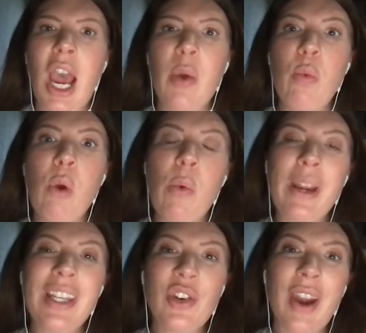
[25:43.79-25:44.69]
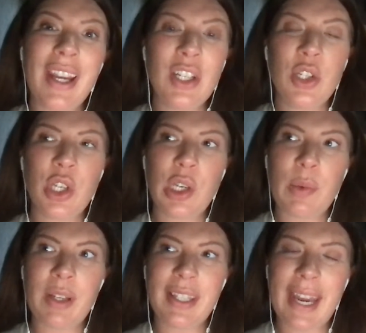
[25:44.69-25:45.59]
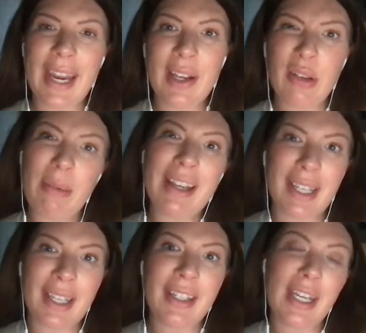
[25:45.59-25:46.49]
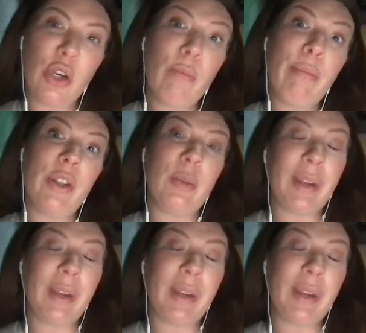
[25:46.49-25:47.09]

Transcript: And what we tried to do was take some existing numbers,